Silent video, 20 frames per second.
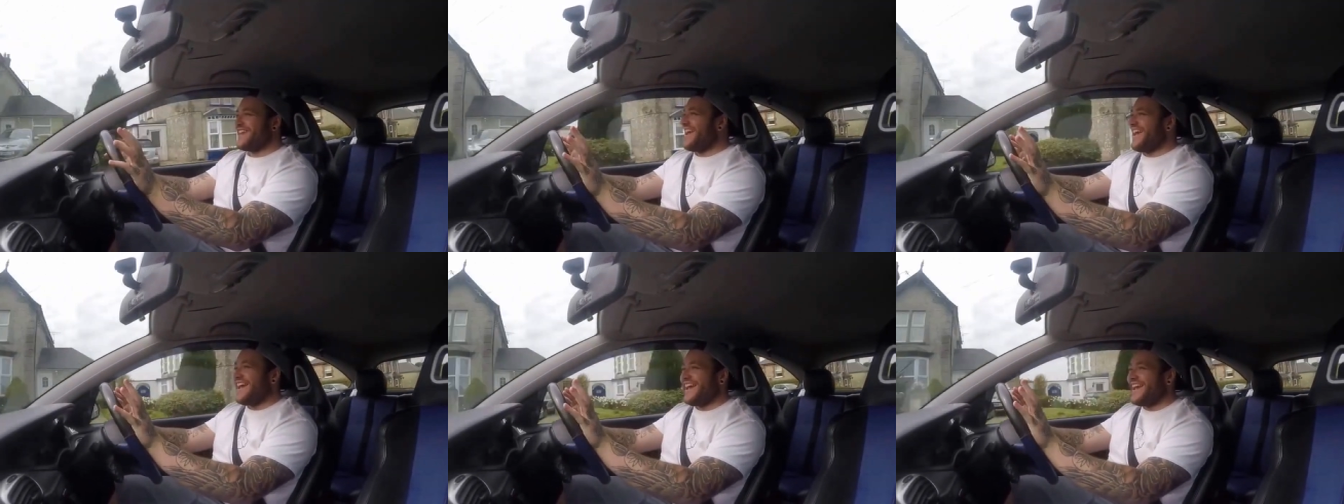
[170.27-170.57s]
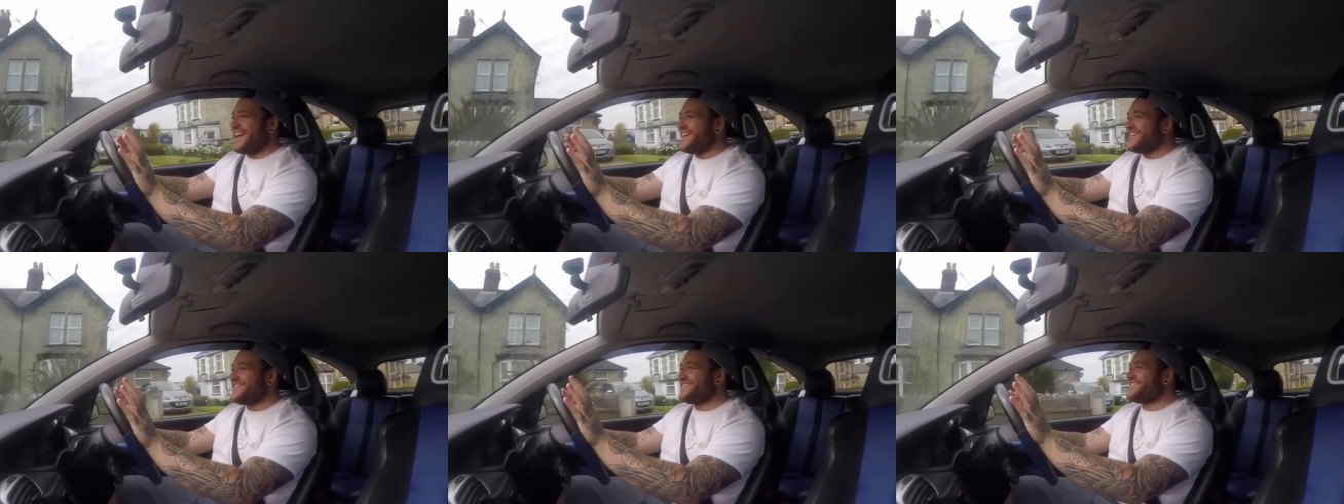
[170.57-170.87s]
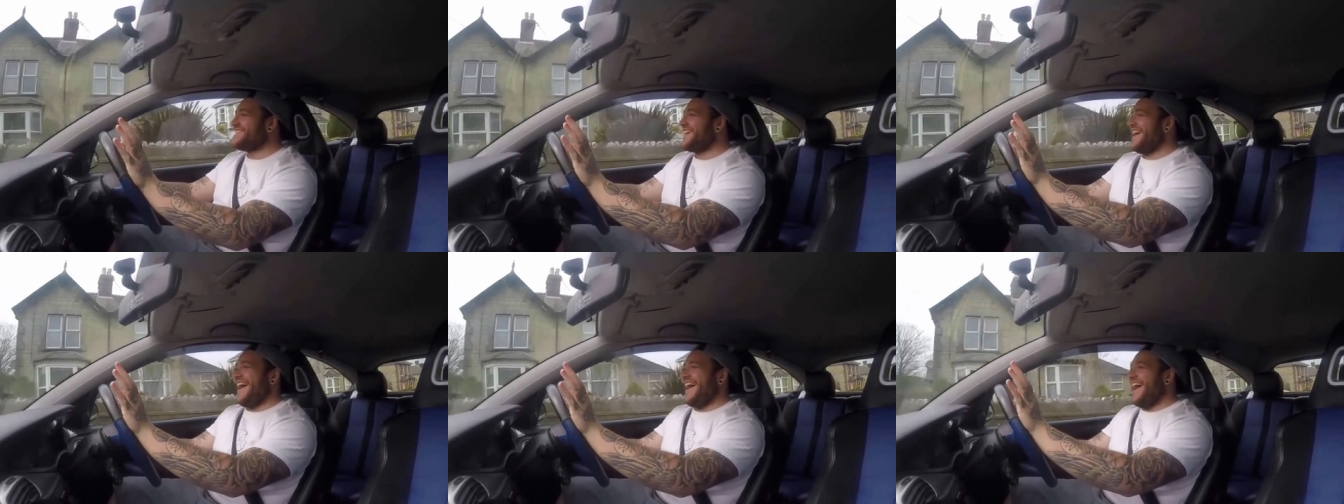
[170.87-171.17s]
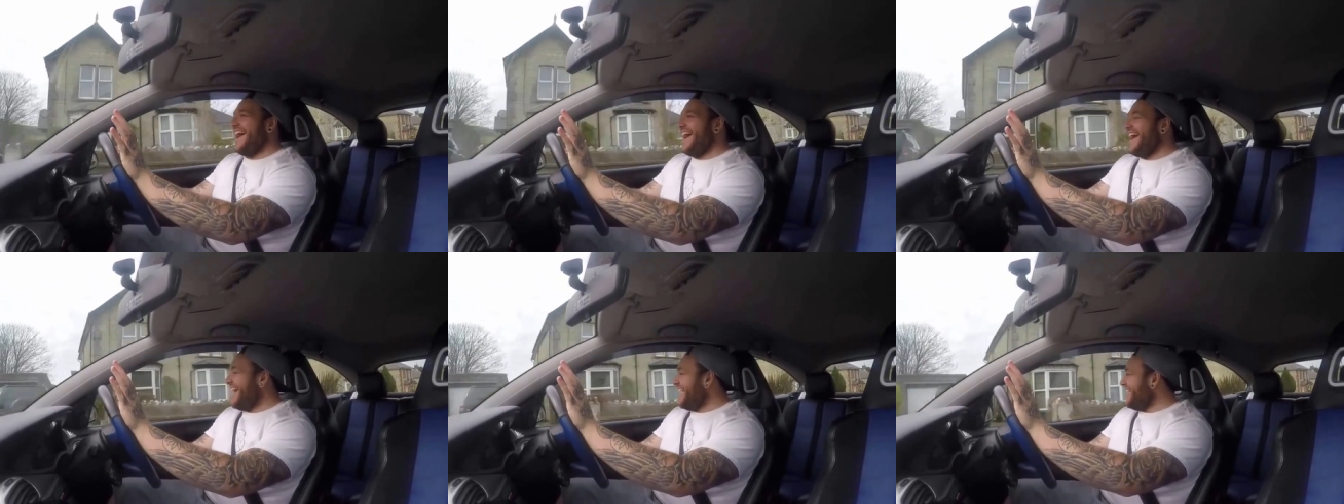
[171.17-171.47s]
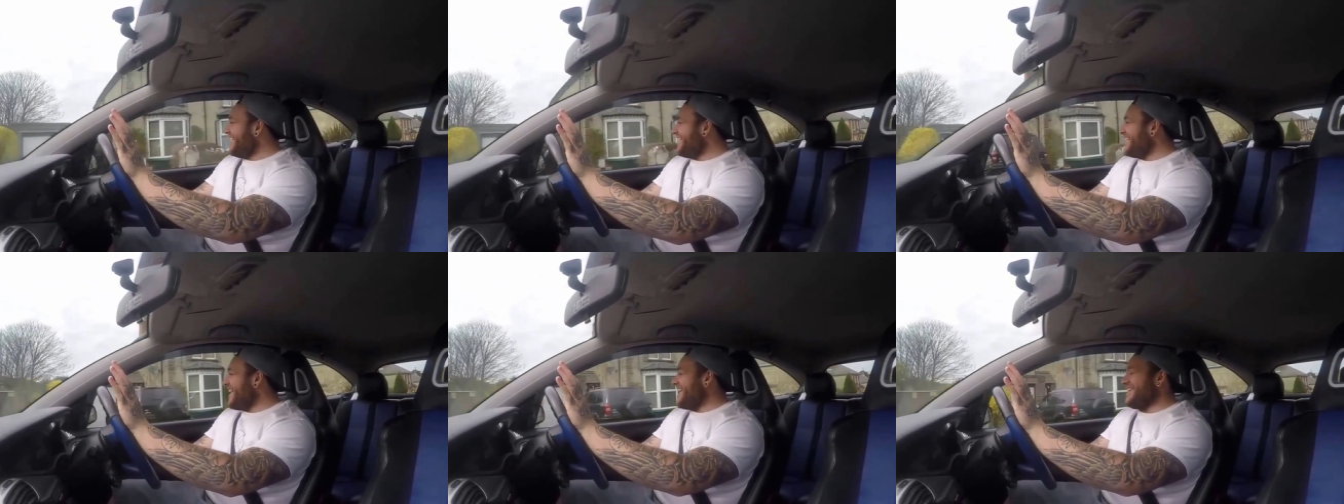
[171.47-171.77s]
It's
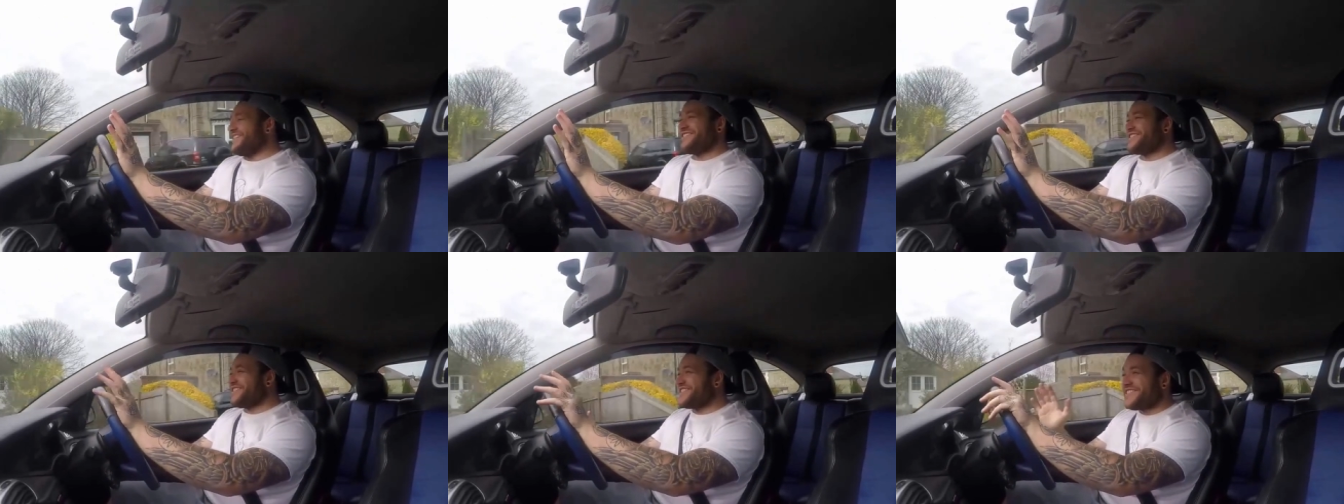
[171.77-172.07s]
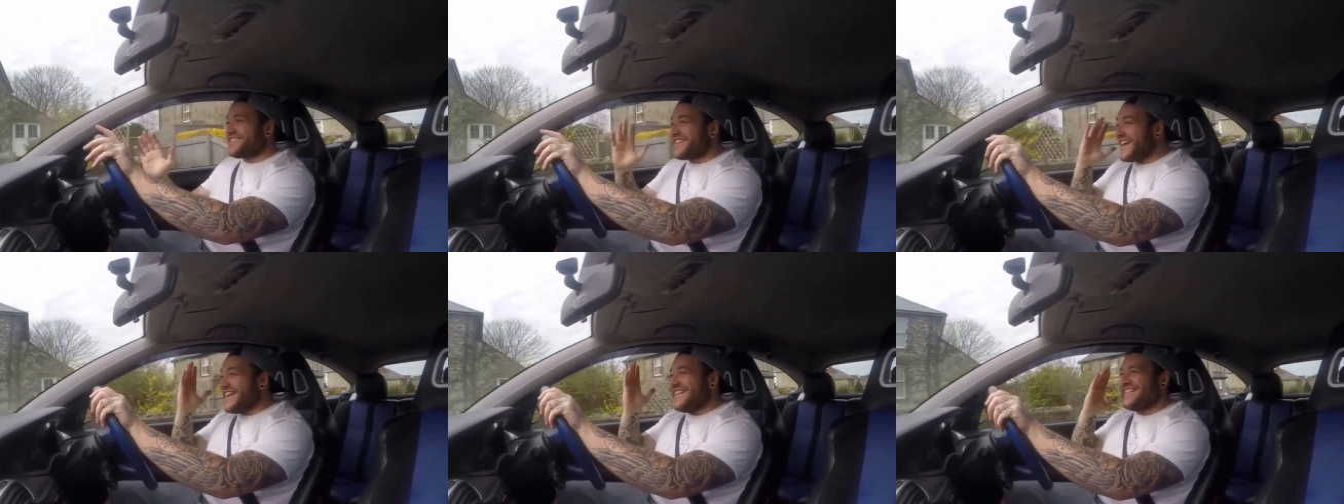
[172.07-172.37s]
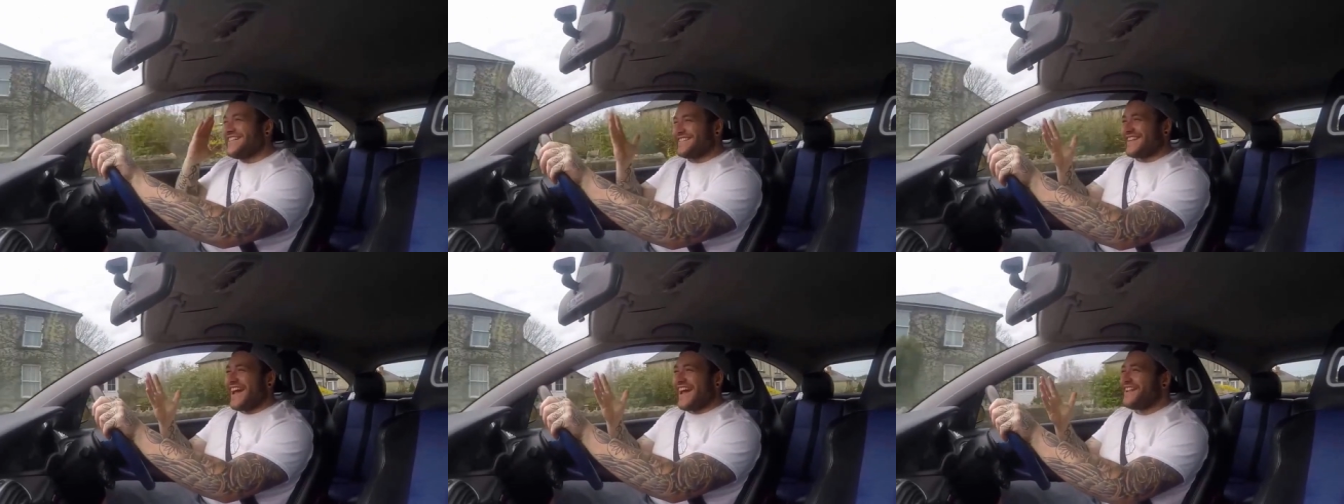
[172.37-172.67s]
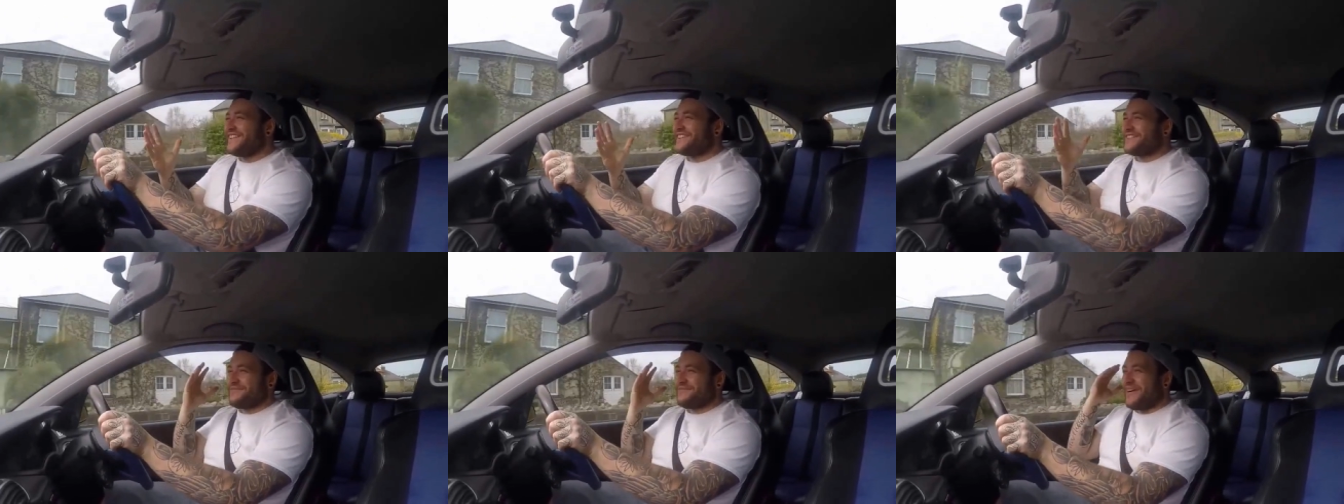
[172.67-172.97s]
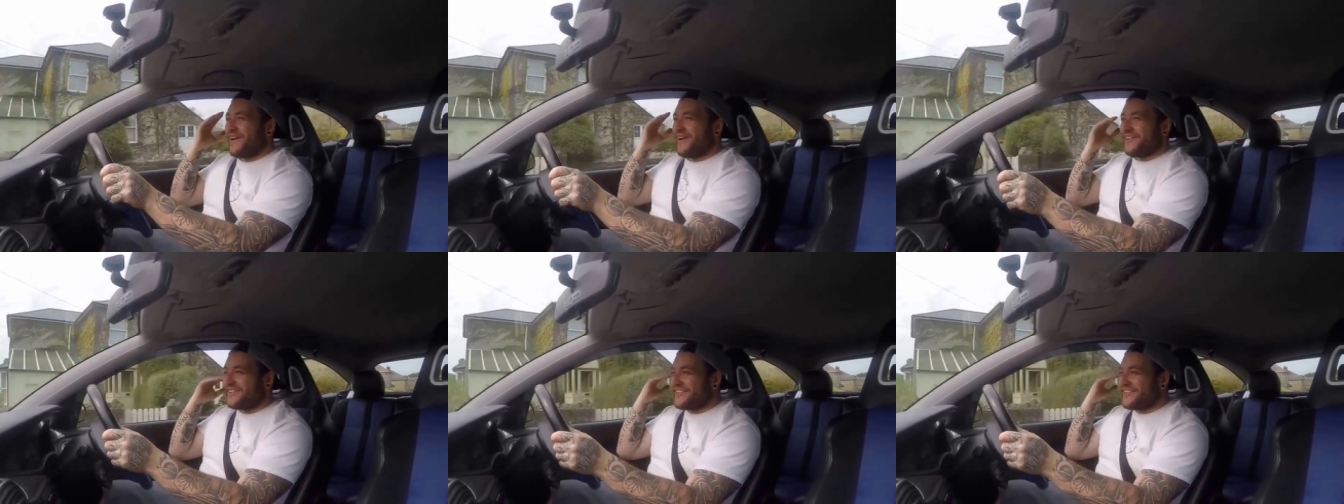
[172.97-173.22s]
just insane to me.